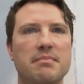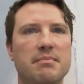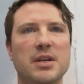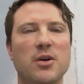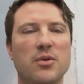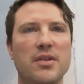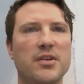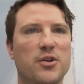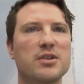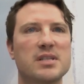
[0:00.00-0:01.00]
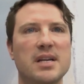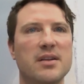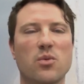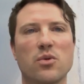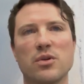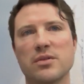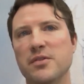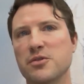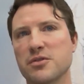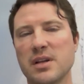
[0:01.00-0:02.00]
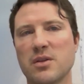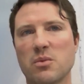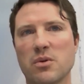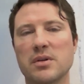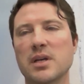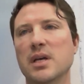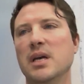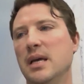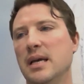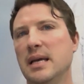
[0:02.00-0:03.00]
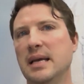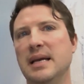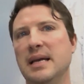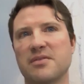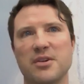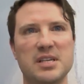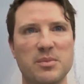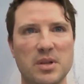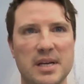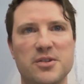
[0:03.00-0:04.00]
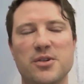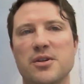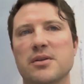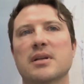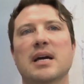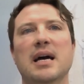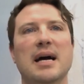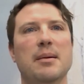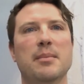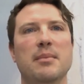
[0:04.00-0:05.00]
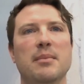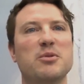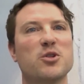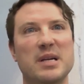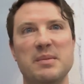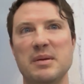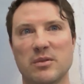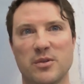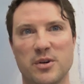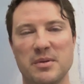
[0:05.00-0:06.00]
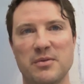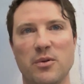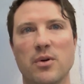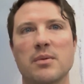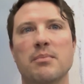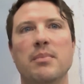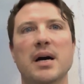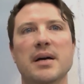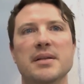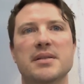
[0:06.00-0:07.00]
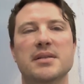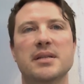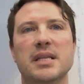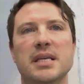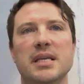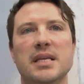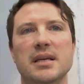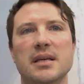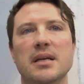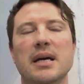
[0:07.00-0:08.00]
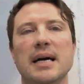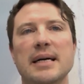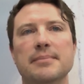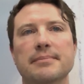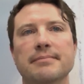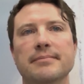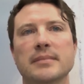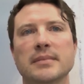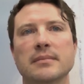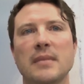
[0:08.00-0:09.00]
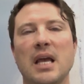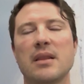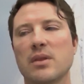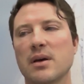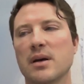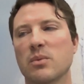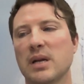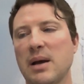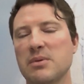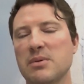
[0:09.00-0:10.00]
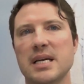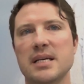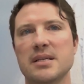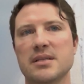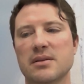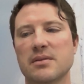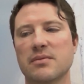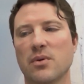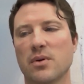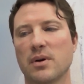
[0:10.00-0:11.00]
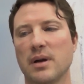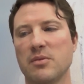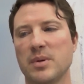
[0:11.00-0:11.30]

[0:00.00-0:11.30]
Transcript: you know, the current state of the world, future state of the world. It's a very simple answer. I'm sure many people have heard it before, but what I would say is for